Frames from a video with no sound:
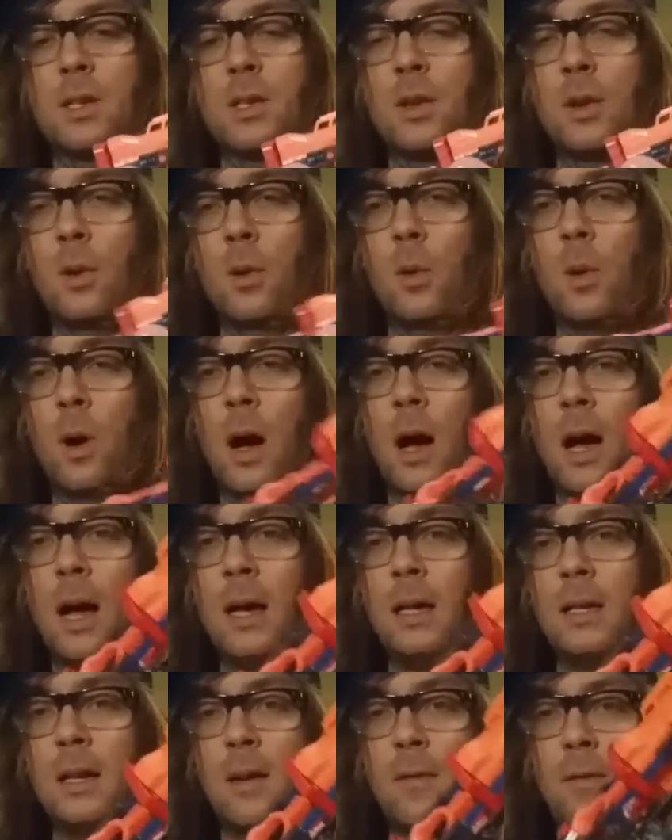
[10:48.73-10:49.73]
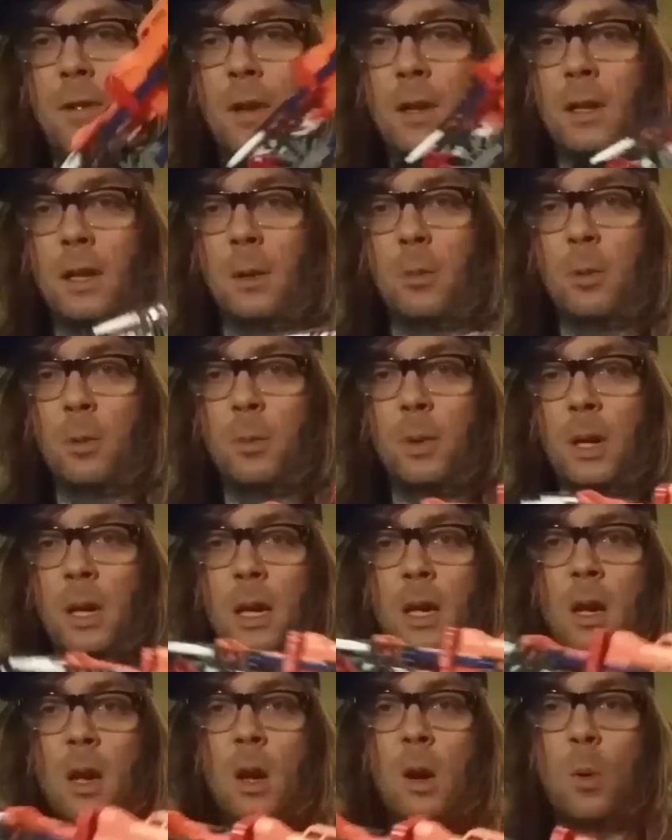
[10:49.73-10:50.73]
so I definitely would
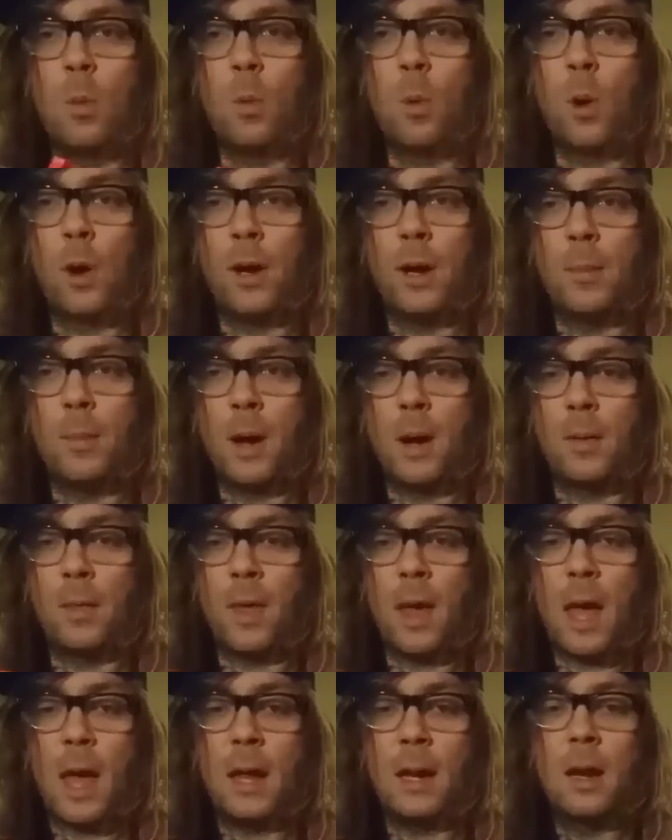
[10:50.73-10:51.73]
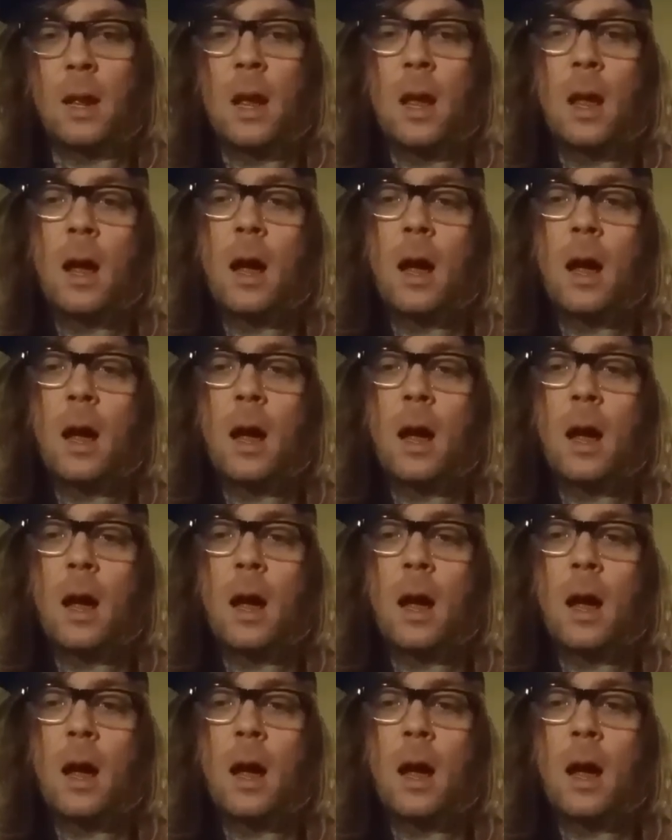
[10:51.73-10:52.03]
be worried about that.